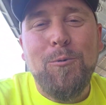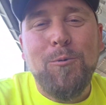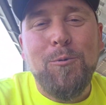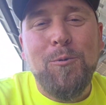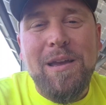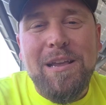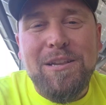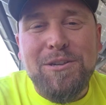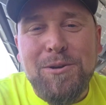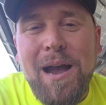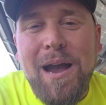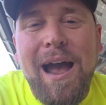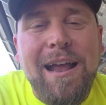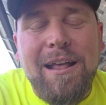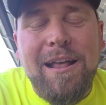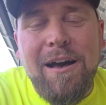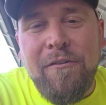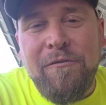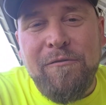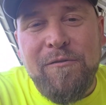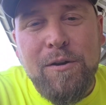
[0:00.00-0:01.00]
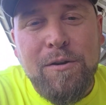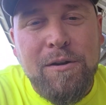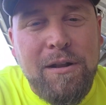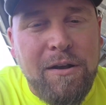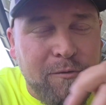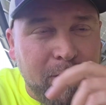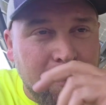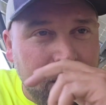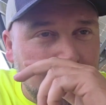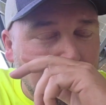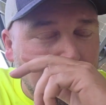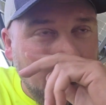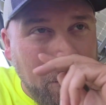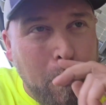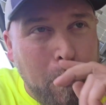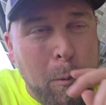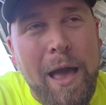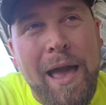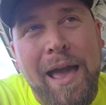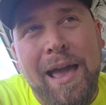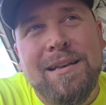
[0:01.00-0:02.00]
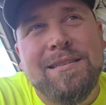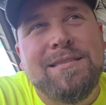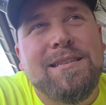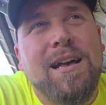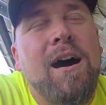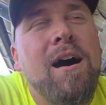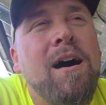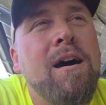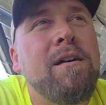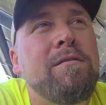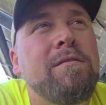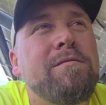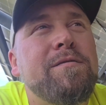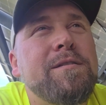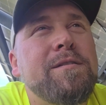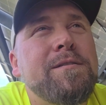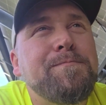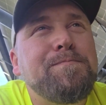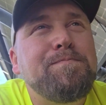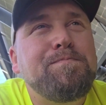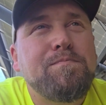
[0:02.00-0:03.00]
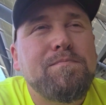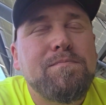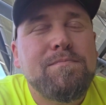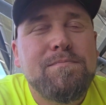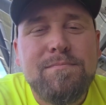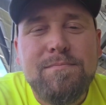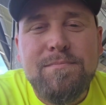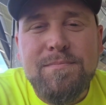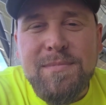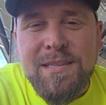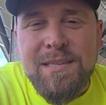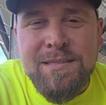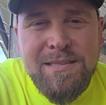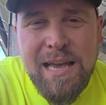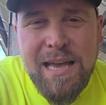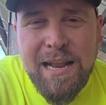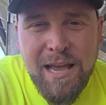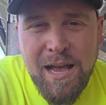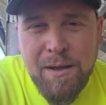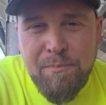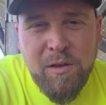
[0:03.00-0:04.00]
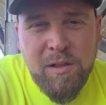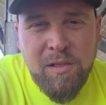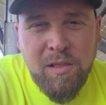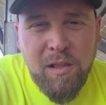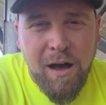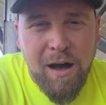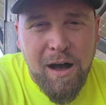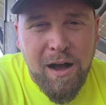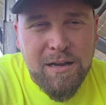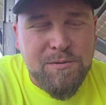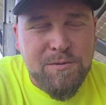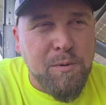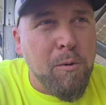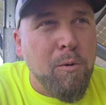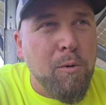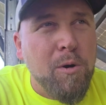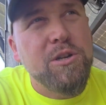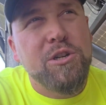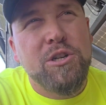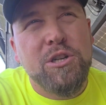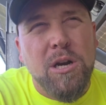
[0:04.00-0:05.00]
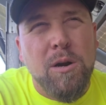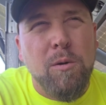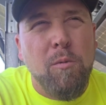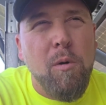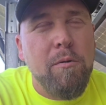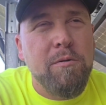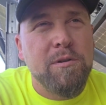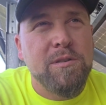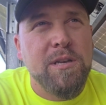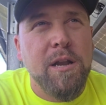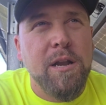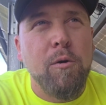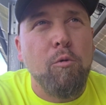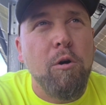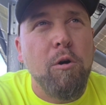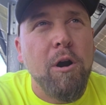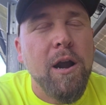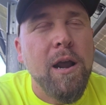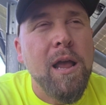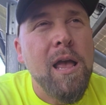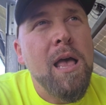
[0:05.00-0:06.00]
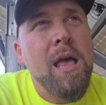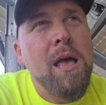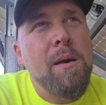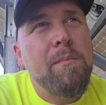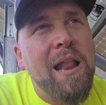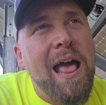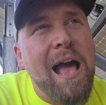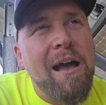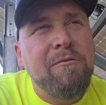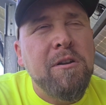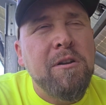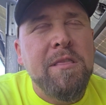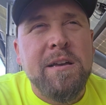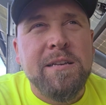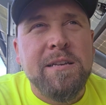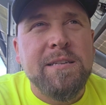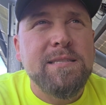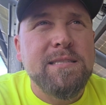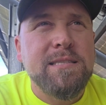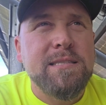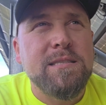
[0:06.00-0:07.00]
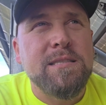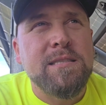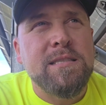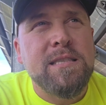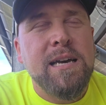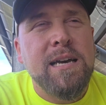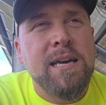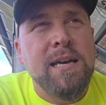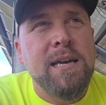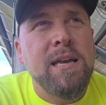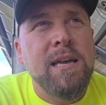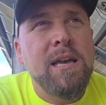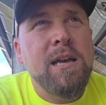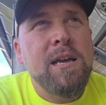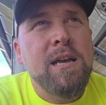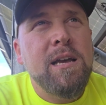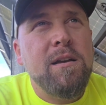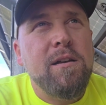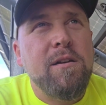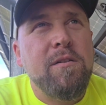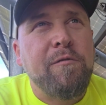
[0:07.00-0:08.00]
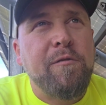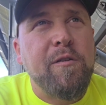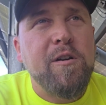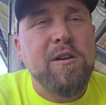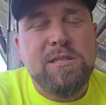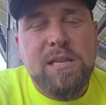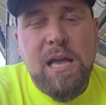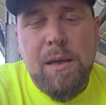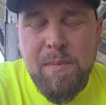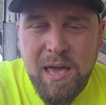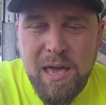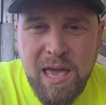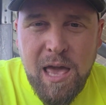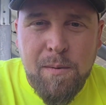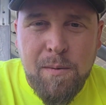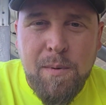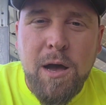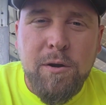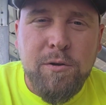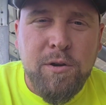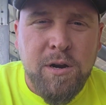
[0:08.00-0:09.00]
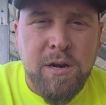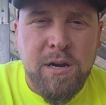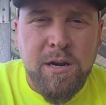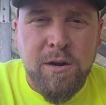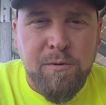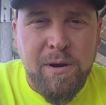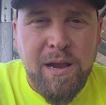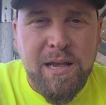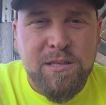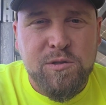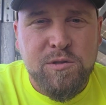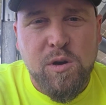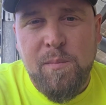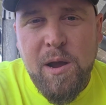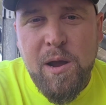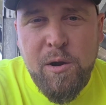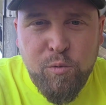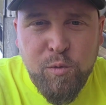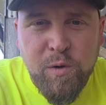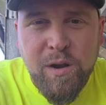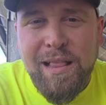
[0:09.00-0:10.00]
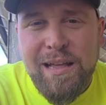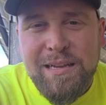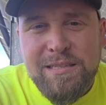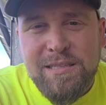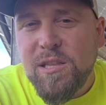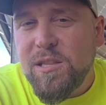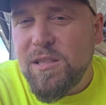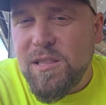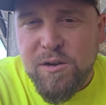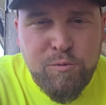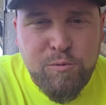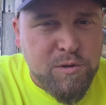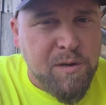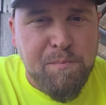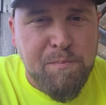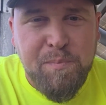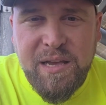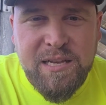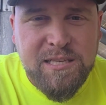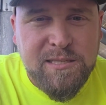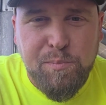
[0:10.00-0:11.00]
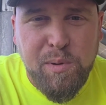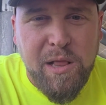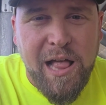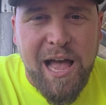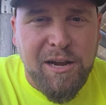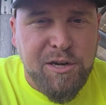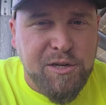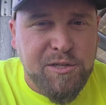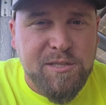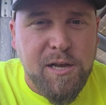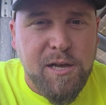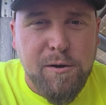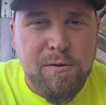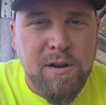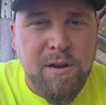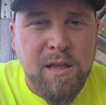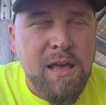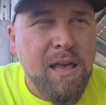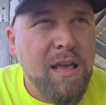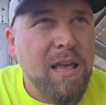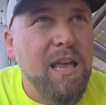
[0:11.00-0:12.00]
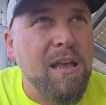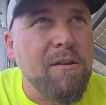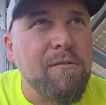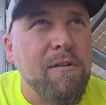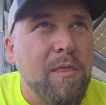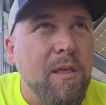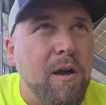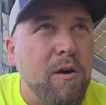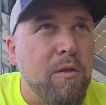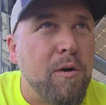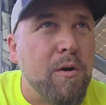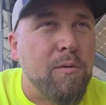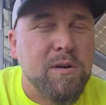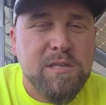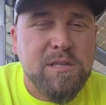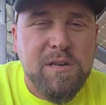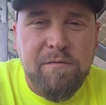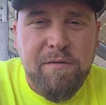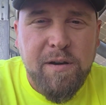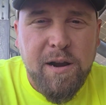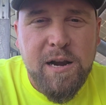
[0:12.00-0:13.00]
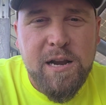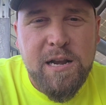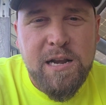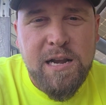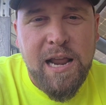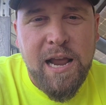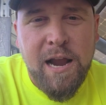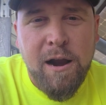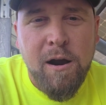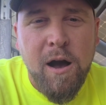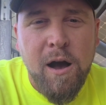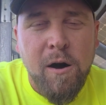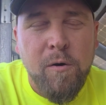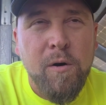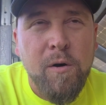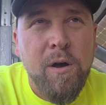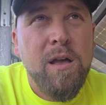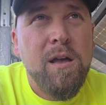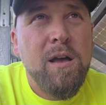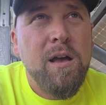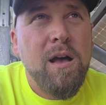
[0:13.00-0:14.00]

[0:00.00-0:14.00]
we tried a few different ways of setting up the logs. We weren't sure what was going to work. But after the first time I came out during a rainstorm, I realized that there was a big splash zone, even though there was a very narrow